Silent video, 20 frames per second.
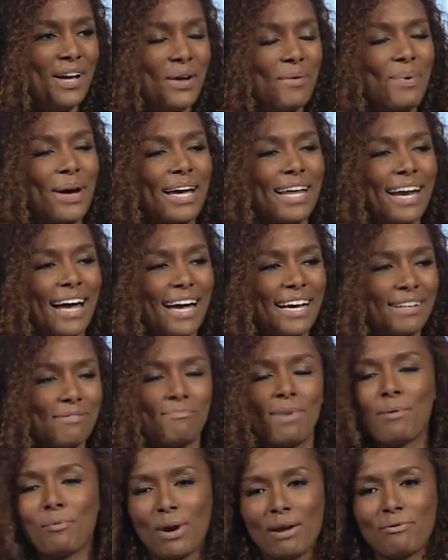But
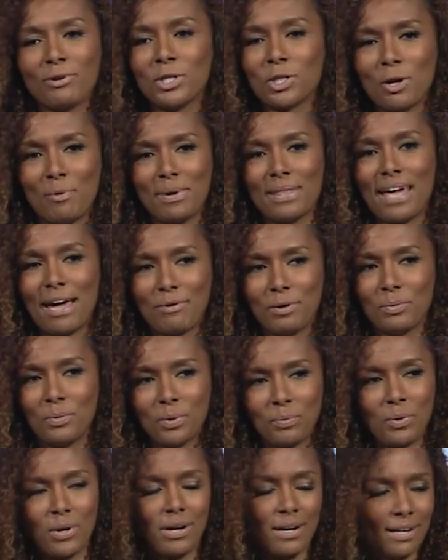my boyfriend told me that one
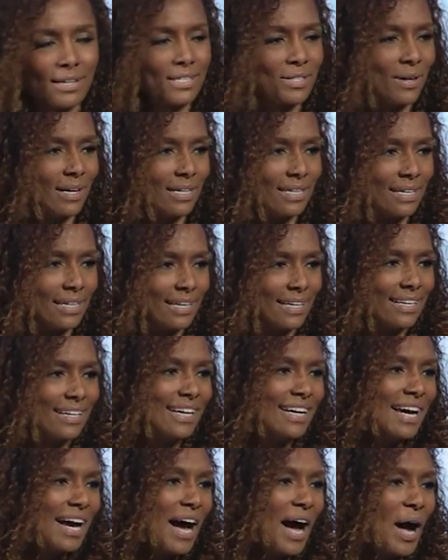would work, so I did it.
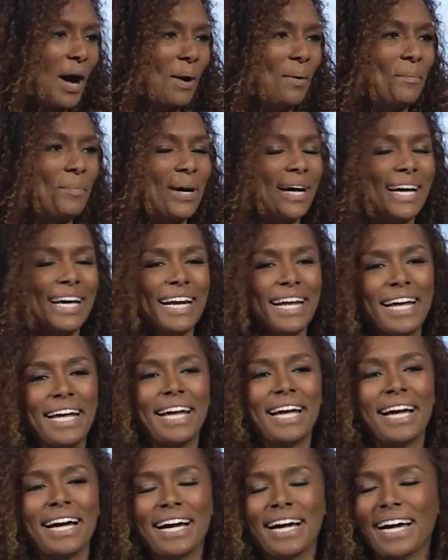But
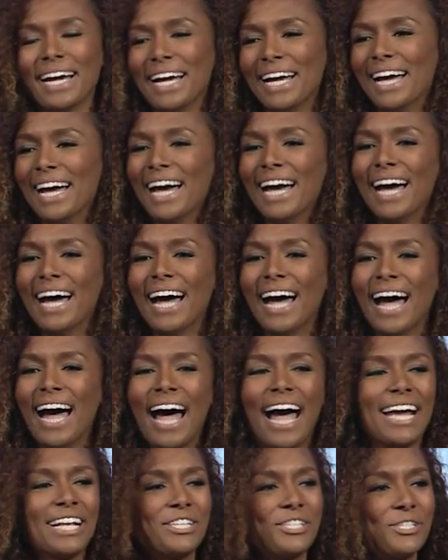
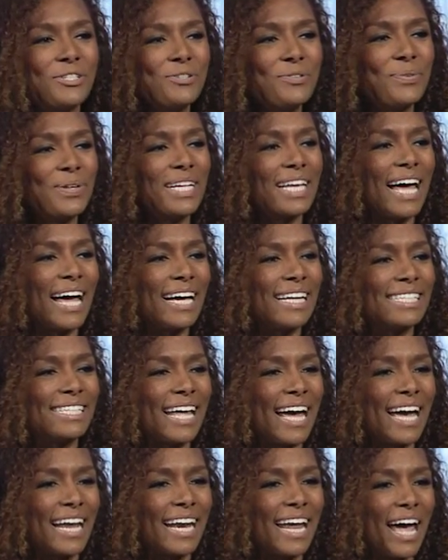I soon realized
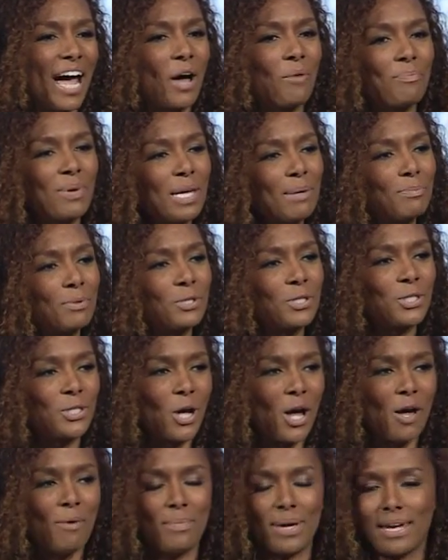that how people
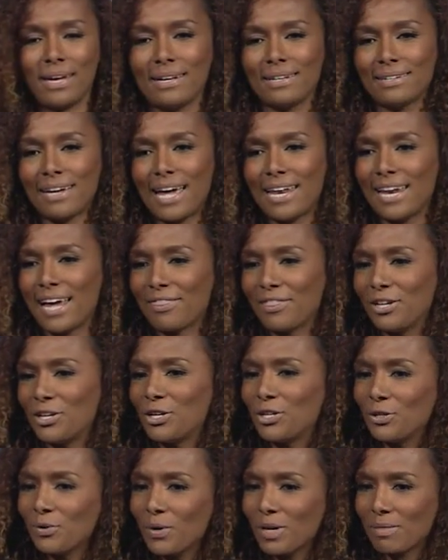saw me had nothing to
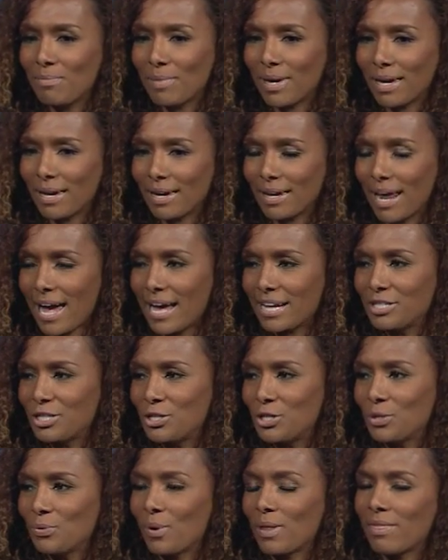do with me. It had to
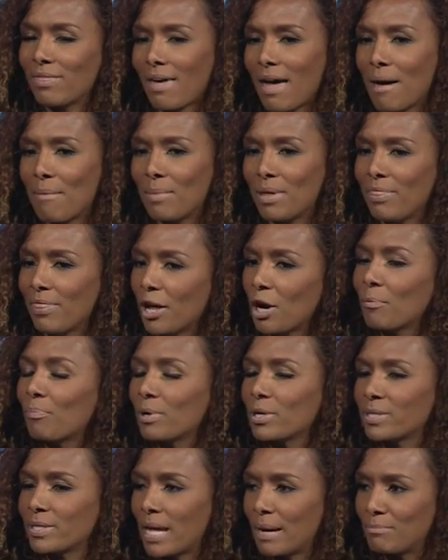do with them and their
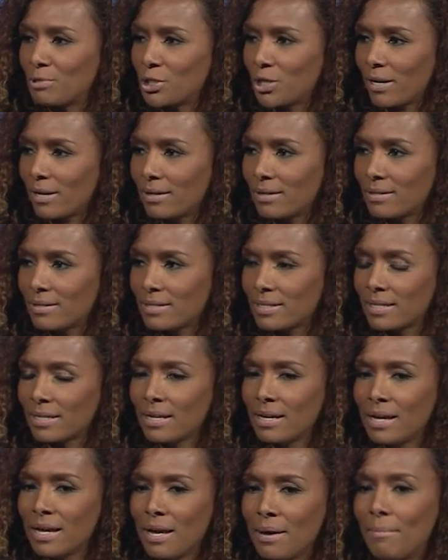perceptions.
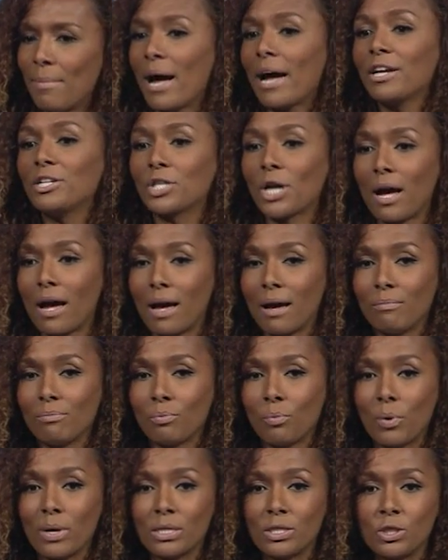My job
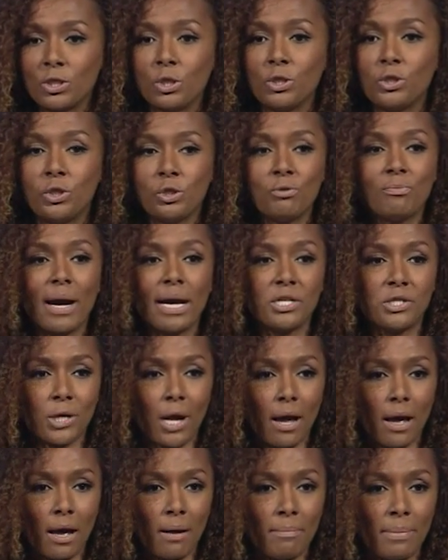was to do my
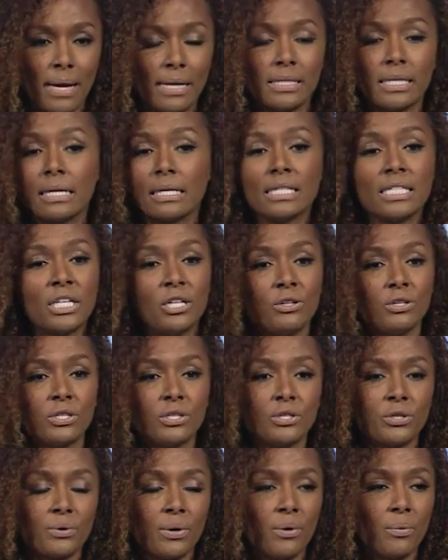job and to continue to
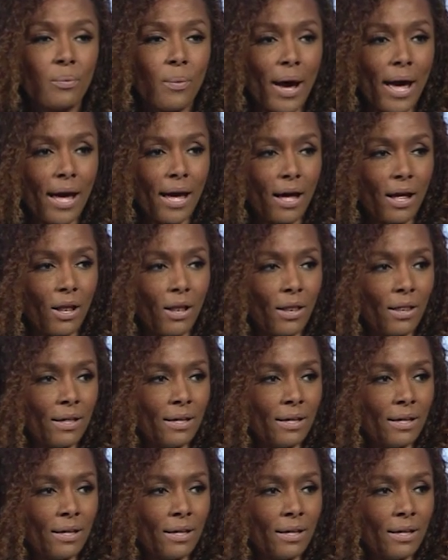do it well.